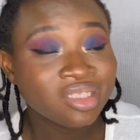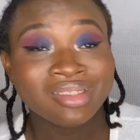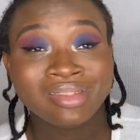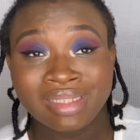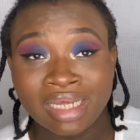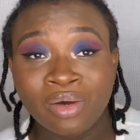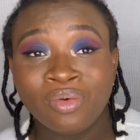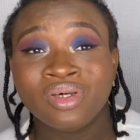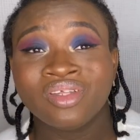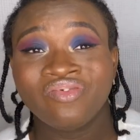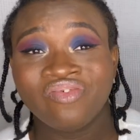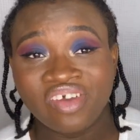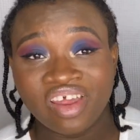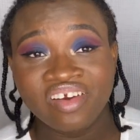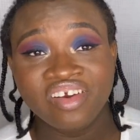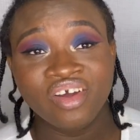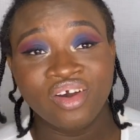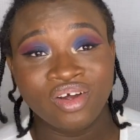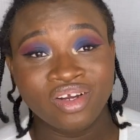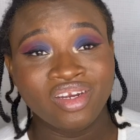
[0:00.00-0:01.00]
That was
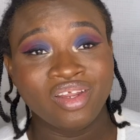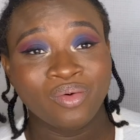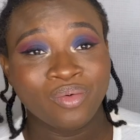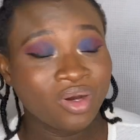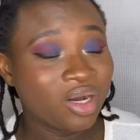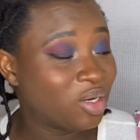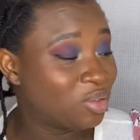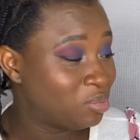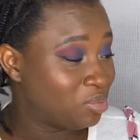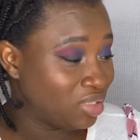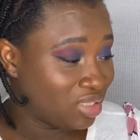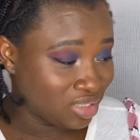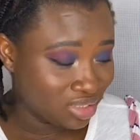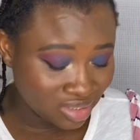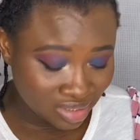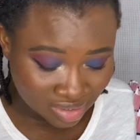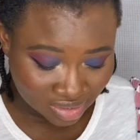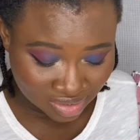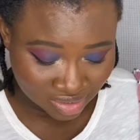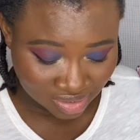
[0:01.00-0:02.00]
very
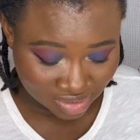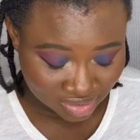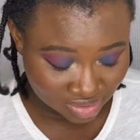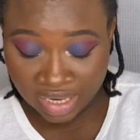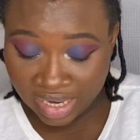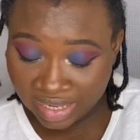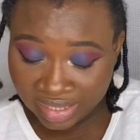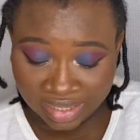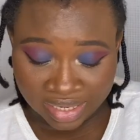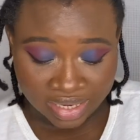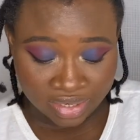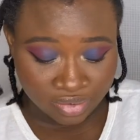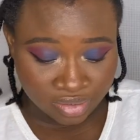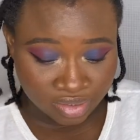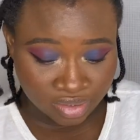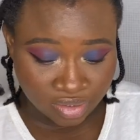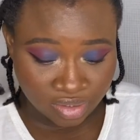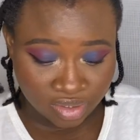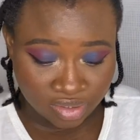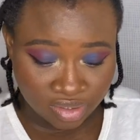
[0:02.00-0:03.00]
underwhelming. Highlight on
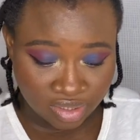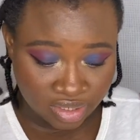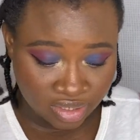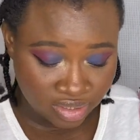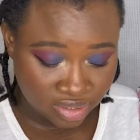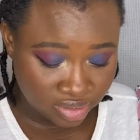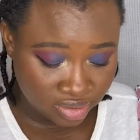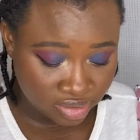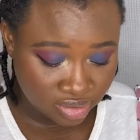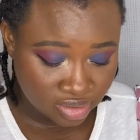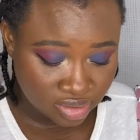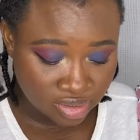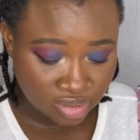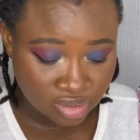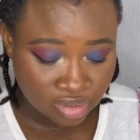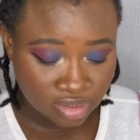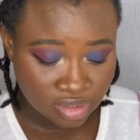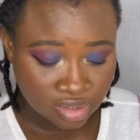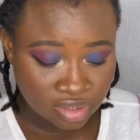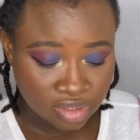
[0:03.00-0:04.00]
the other hand.
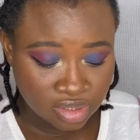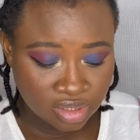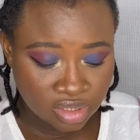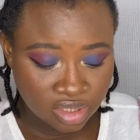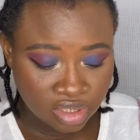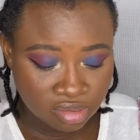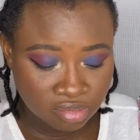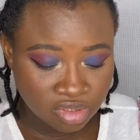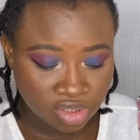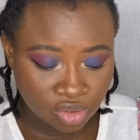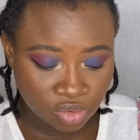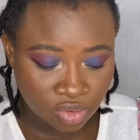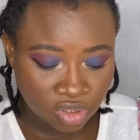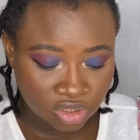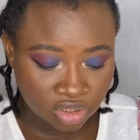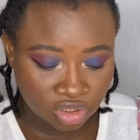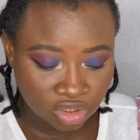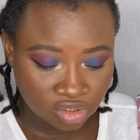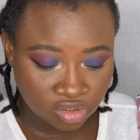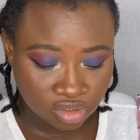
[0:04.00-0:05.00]
Let me
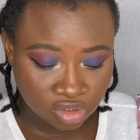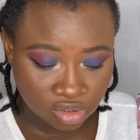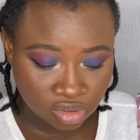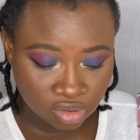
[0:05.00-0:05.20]
swatch it.